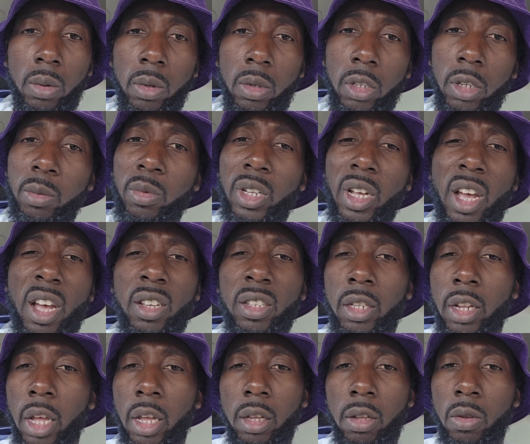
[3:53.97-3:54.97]
sometimes
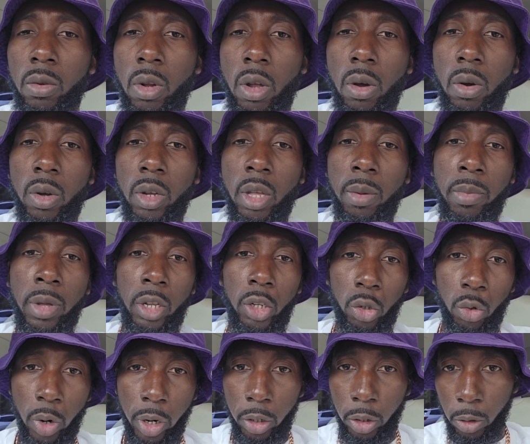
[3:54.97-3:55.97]
they, it can be
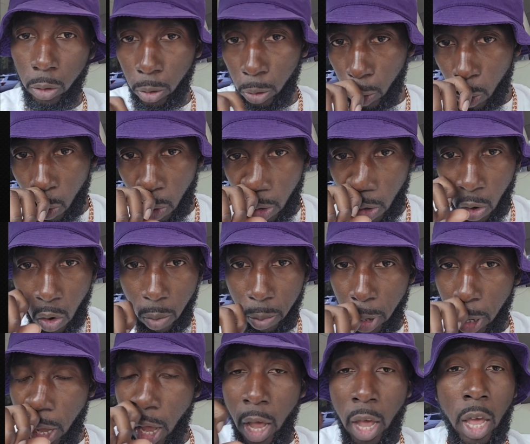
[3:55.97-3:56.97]
tricksters going on.
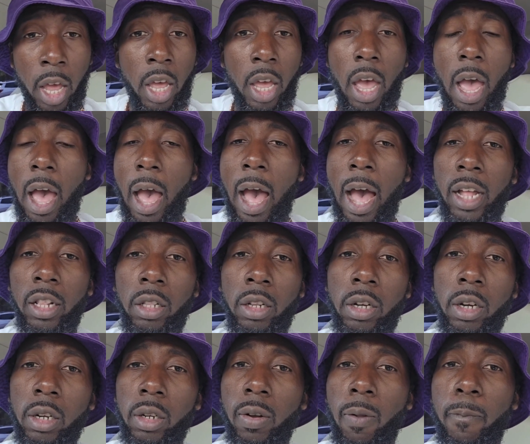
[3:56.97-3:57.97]
But I
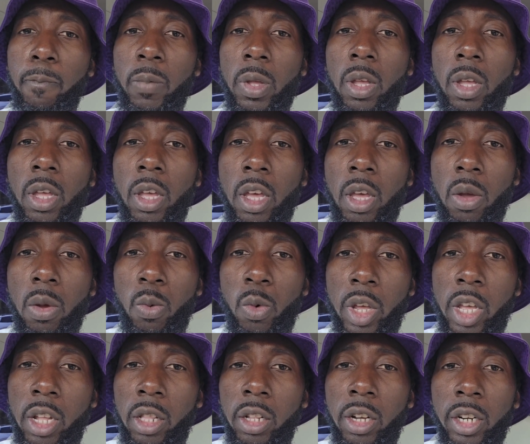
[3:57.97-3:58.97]
looked, and when
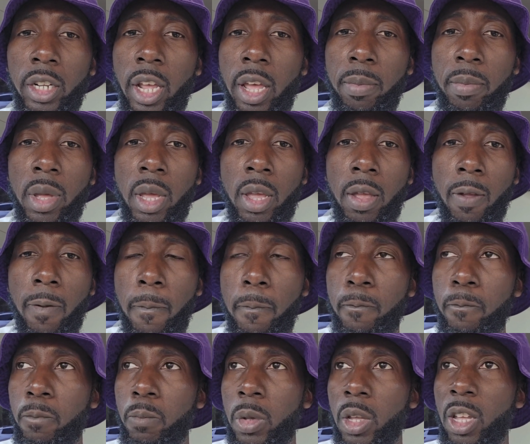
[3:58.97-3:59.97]
he looked at me,
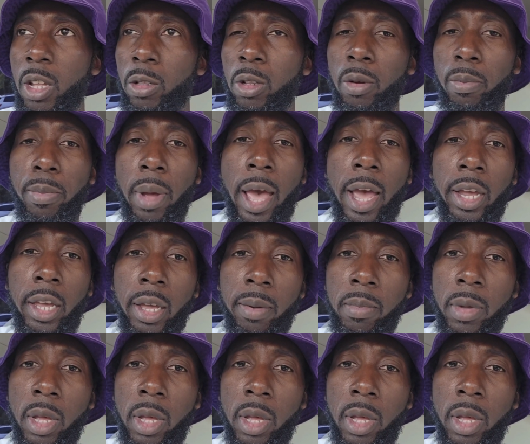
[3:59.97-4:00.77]
he looked back at